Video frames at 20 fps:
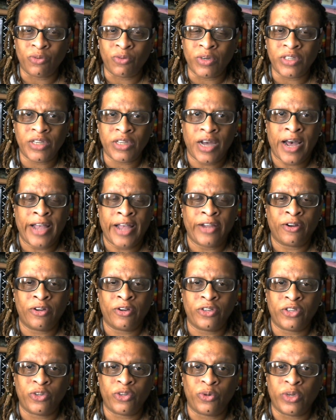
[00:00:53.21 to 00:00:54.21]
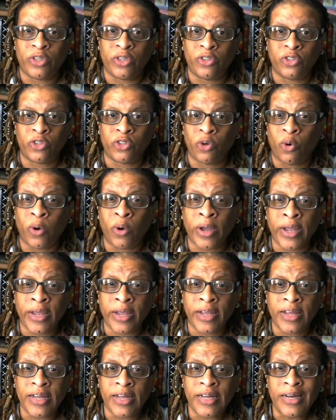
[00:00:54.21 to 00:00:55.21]
retire to
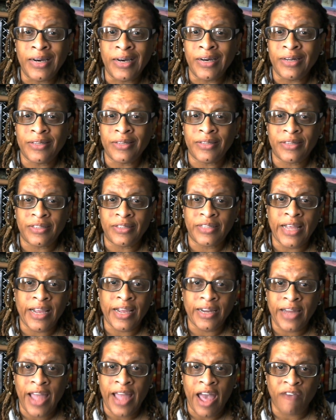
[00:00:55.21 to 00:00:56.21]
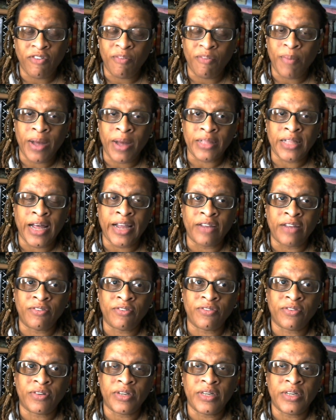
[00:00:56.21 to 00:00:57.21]
enjoy the second half of my
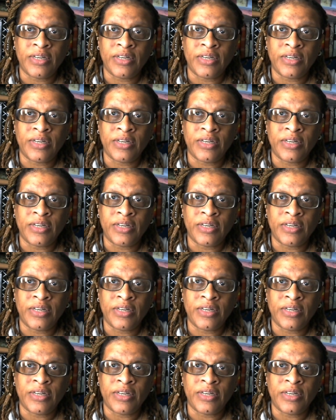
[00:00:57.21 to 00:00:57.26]
life.